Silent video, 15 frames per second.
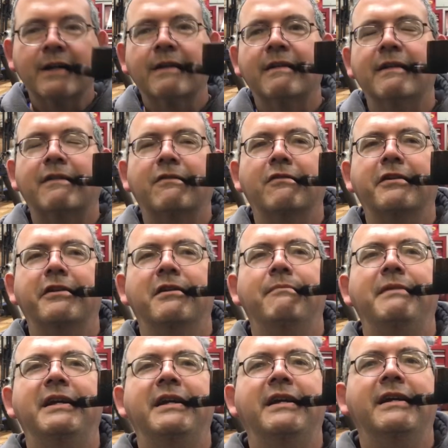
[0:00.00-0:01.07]
This is gonna
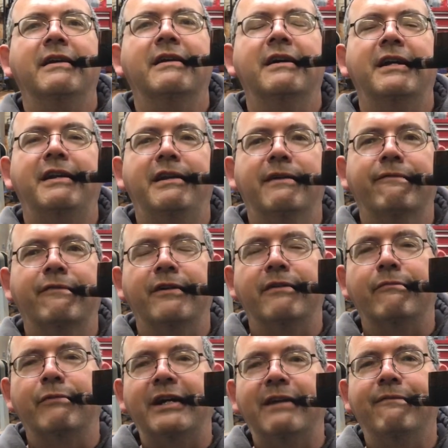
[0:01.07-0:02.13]
be a different
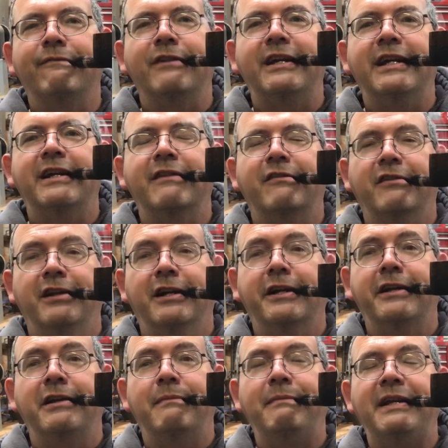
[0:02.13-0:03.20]
red flake. It's not
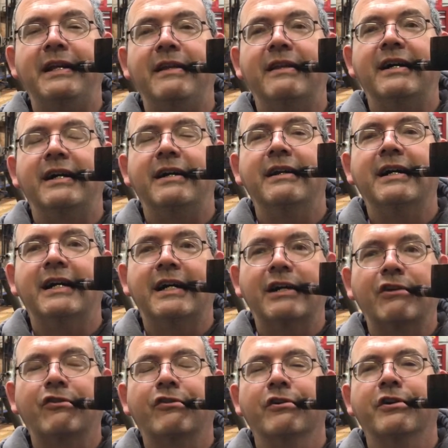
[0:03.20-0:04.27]
gonna be that high
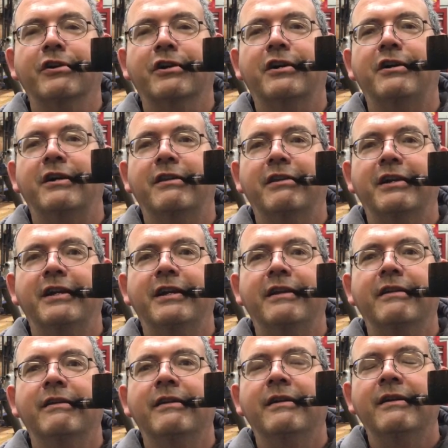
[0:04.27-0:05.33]
sugar content
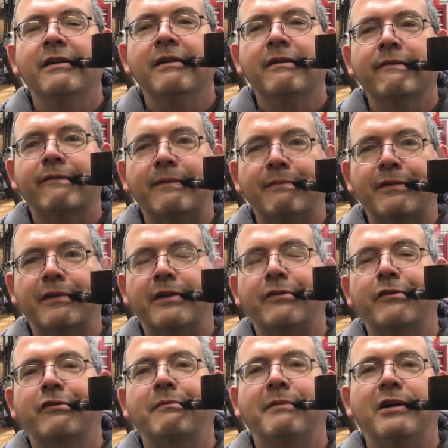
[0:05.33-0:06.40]
from the other
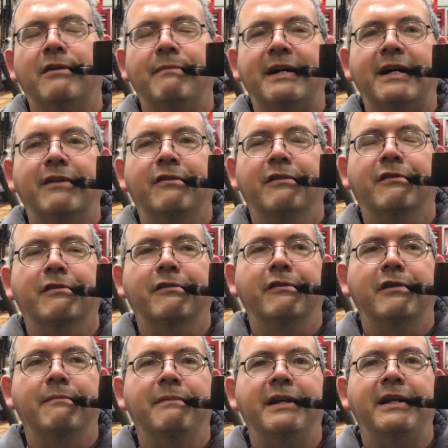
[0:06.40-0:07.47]
small batch. This is
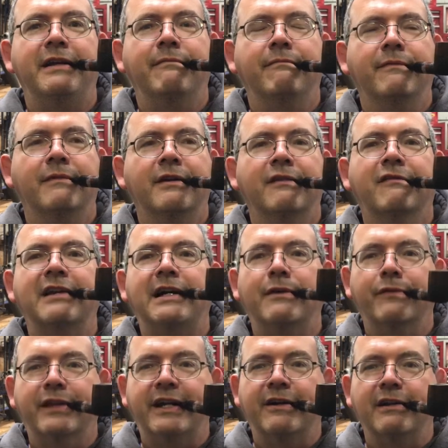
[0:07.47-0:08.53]
gonna be
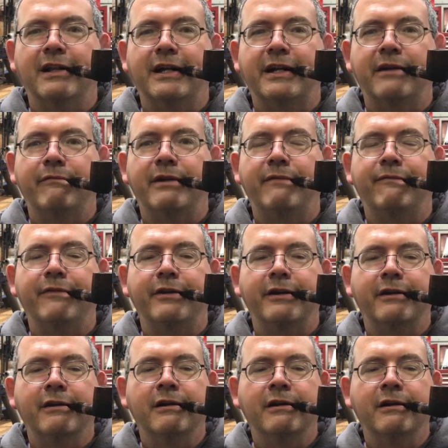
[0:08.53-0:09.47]
South Carolina red flake